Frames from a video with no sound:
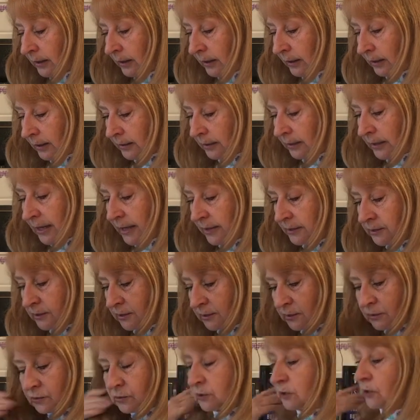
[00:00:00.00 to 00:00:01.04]
Yes,
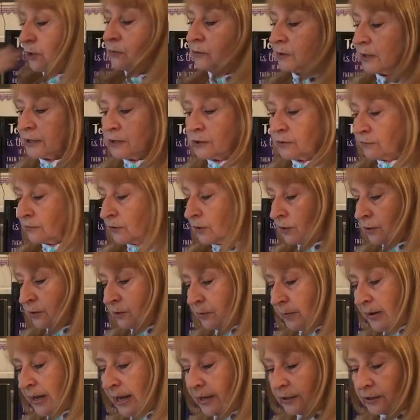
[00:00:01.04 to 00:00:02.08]
so then you've got your
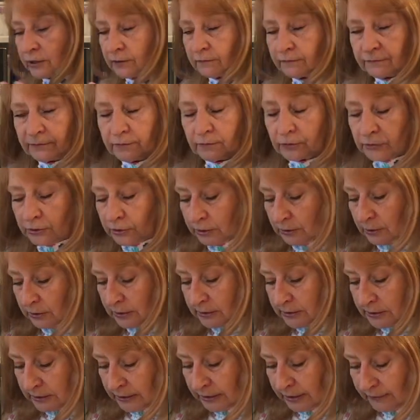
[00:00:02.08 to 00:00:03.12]
back, your front, your
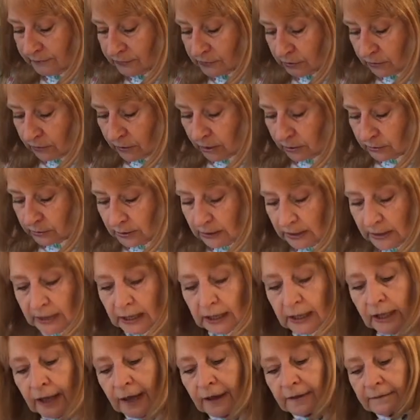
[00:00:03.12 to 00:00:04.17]
sleeves are on,
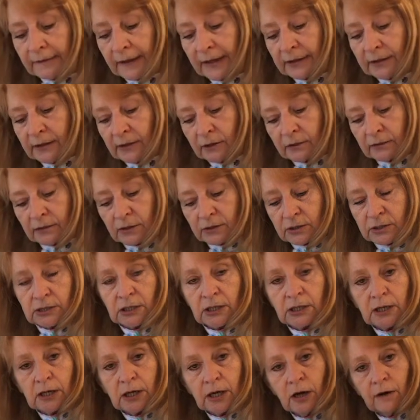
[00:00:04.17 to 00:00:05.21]
and then there's the
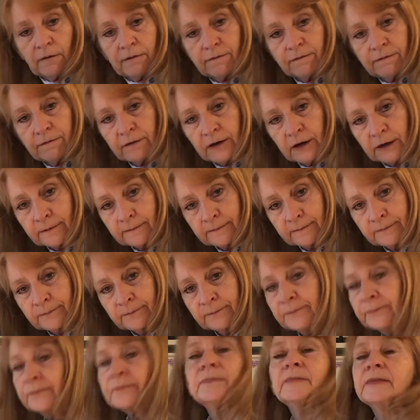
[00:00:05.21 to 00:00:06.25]
cuff
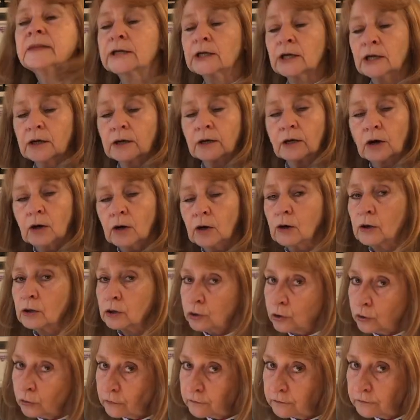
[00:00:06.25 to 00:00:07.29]
or
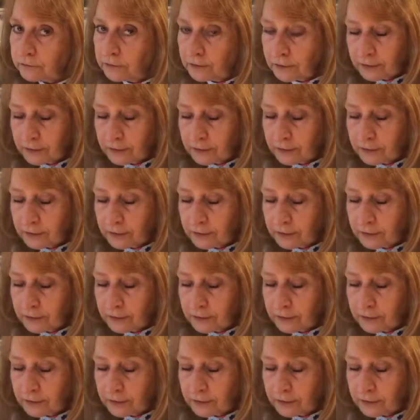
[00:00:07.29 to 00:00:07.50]
cuff.